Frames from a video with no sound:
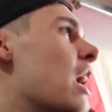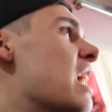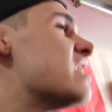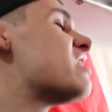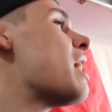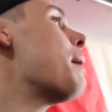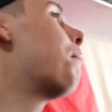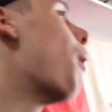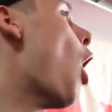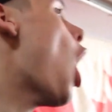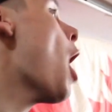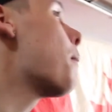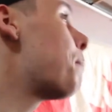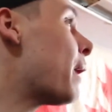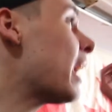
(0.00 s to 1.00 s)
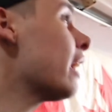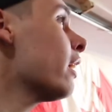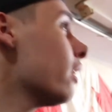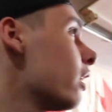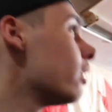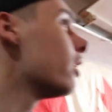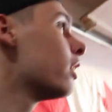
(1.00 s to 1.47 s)
Is it popping?
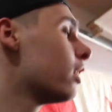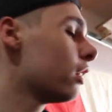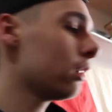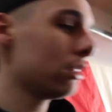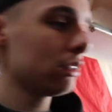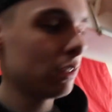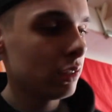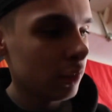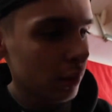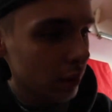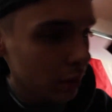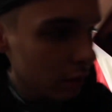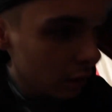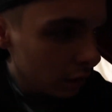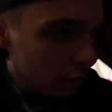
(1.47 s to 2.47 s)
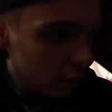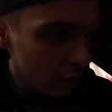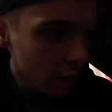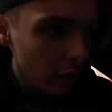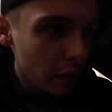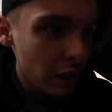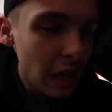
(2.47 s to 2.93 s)
A little
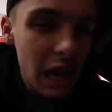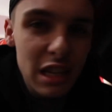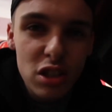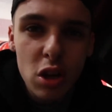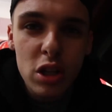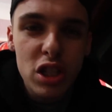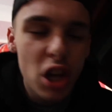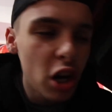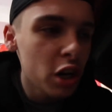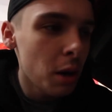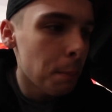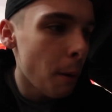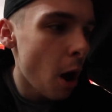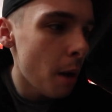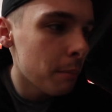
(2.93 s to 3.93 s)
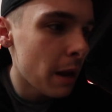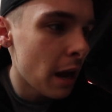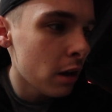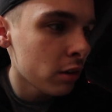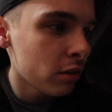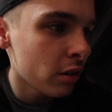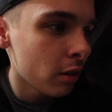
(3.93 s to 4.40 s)
bit. Okay, so it's starting to pop
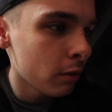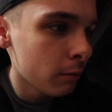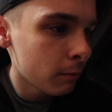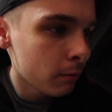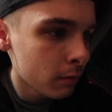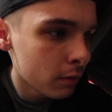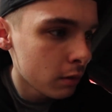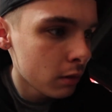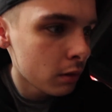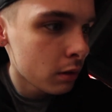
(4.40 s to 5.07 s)
now, so I...